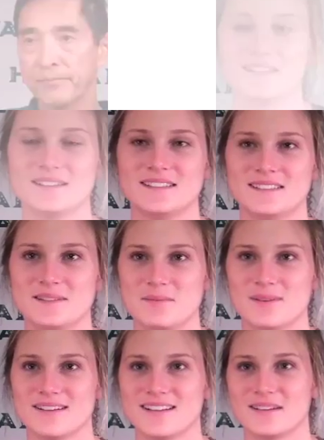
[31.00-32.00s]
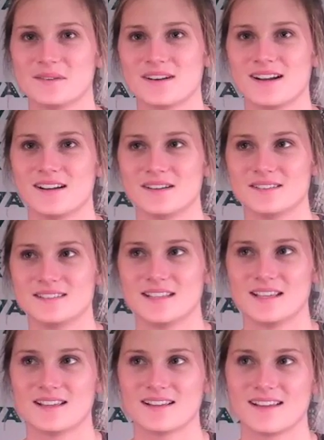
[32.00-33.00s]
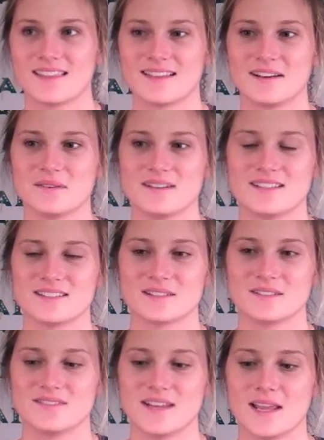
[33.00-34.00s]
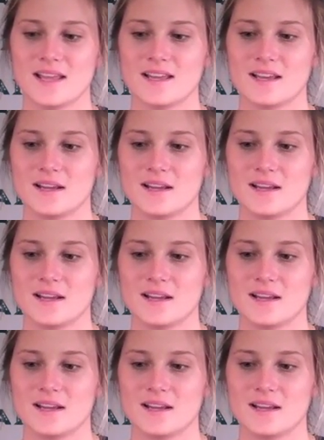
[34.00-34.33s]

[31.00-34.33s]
A little disappointed we're not hosting. I thought we deserved it.